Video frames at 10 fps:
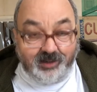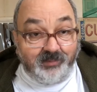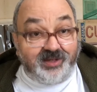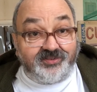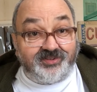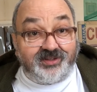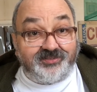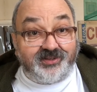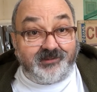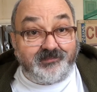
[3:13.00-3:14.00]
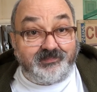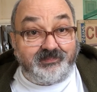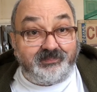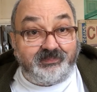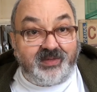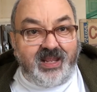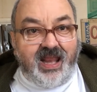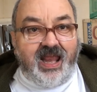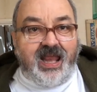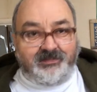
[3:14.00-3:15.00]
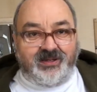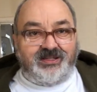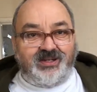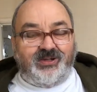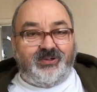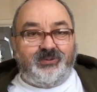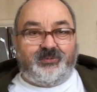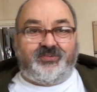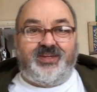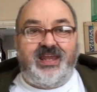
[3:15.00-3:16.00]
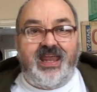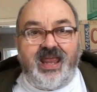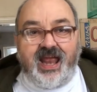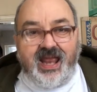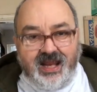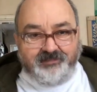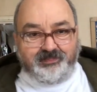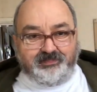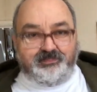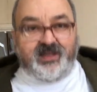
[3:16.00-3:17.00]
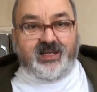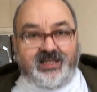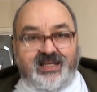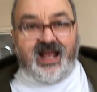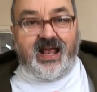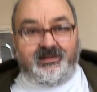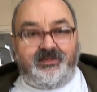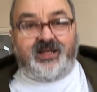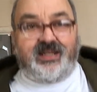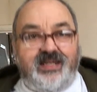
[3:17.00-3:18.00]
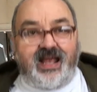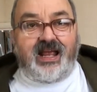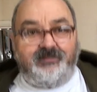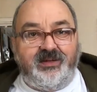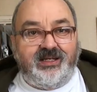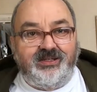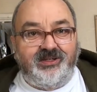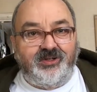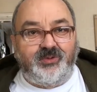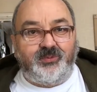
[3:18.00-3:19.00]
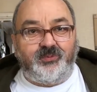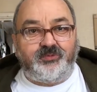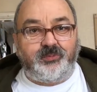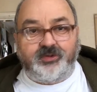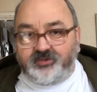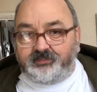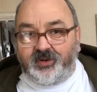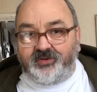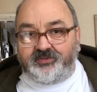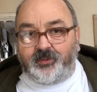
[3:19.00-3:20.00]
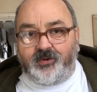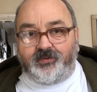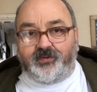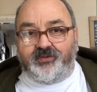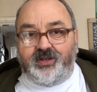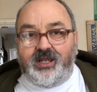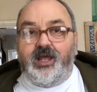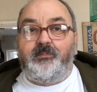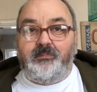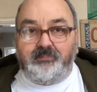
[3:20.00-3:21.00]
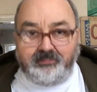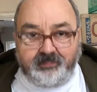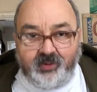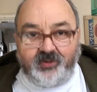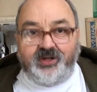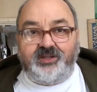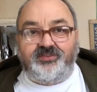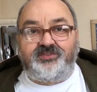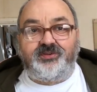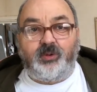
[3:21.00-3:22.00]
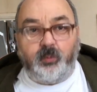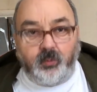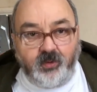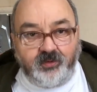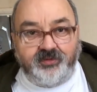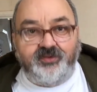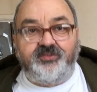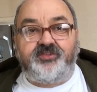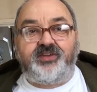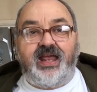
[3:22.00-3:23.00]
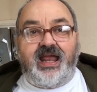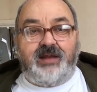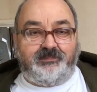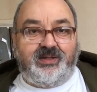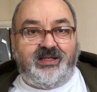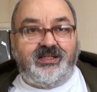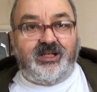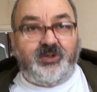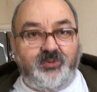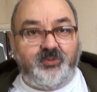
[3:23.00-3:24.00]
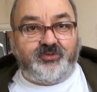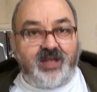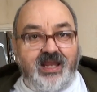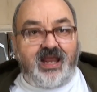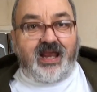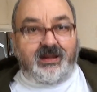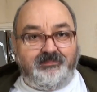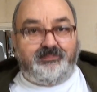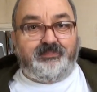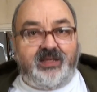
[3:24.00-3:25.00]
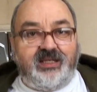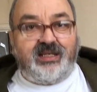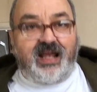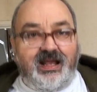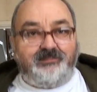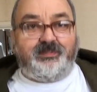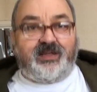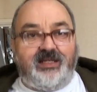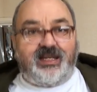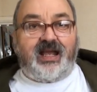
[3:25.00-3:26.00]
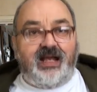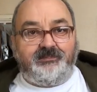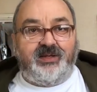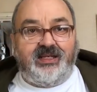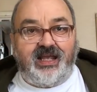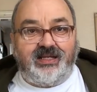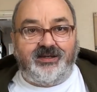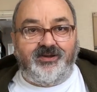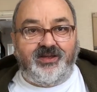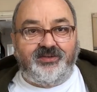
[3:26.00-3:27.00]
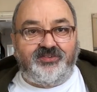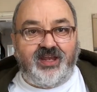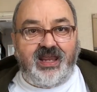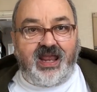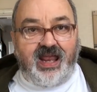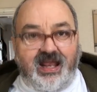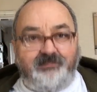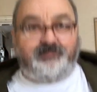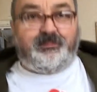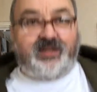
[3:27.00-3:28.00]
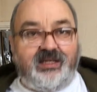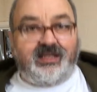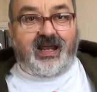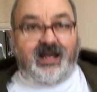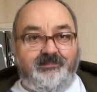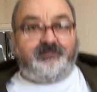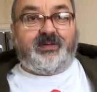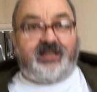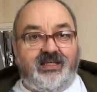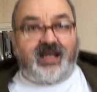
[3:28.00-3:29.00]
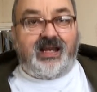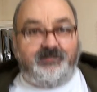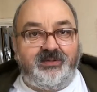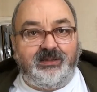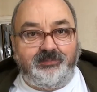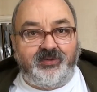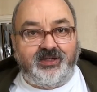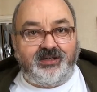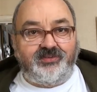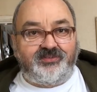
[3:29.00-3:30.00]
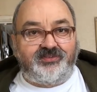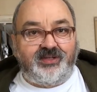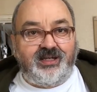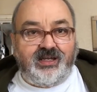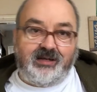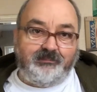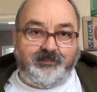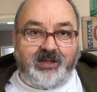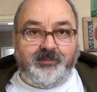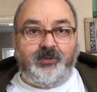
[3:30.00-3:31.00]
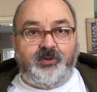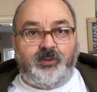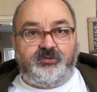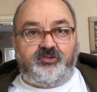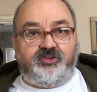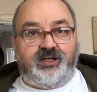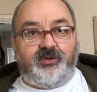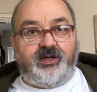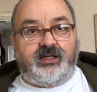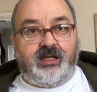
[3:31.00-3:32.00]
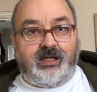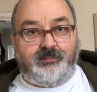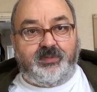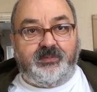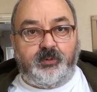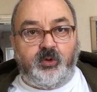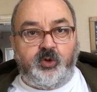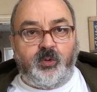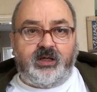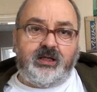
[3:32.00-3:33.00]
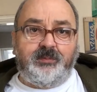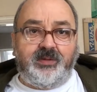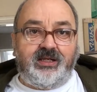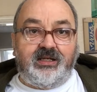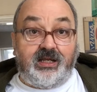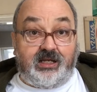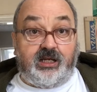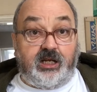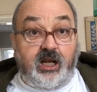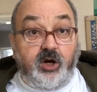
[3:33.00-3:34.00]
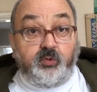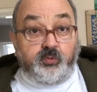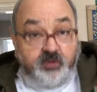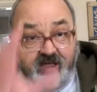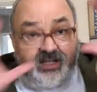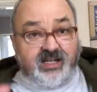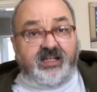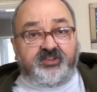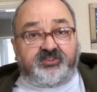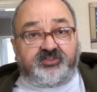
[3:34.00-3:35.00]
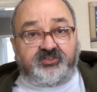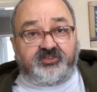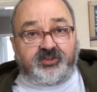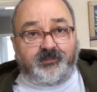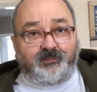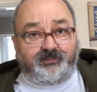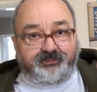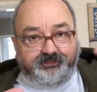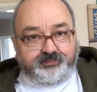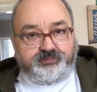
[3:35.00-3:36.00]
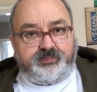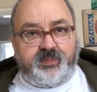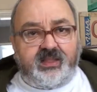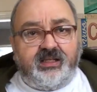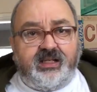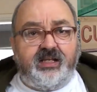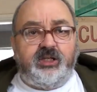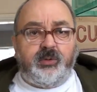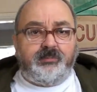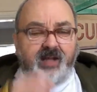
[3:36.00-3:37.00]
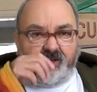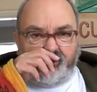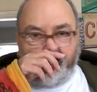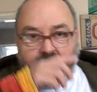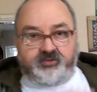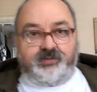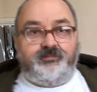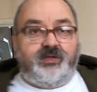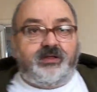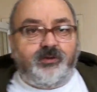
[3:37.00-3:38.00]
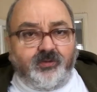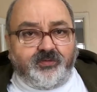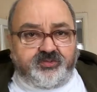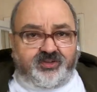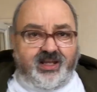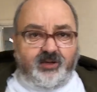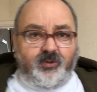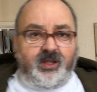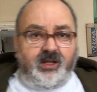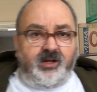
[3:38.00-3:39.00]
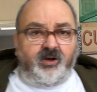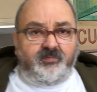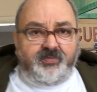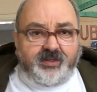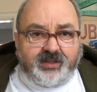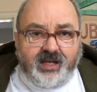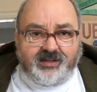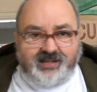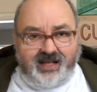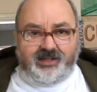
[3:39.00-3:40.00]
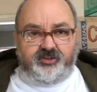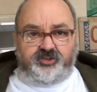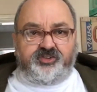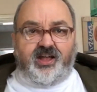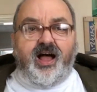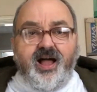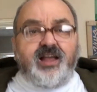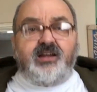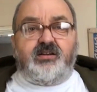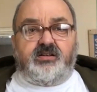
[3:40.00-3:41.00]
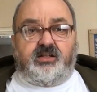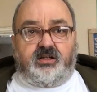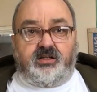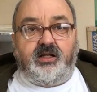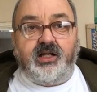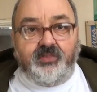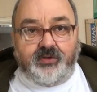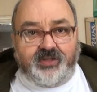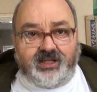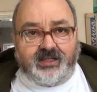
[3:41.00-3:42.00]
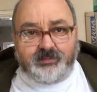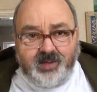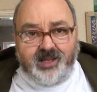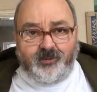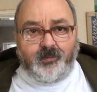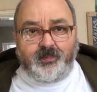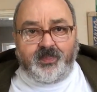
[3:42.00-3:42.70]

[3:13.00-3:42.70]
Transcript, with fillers: Amazing, isn't it? Happy news! Happy, happy, happy news! What does Boris want? Boris wants happy news, happy, happy, happy headlines, happy, happy, happy Brits, people who are cheering, people who are going to be released. Can you imagine something on the scale of the Taglicious Hail, the Daily Mail?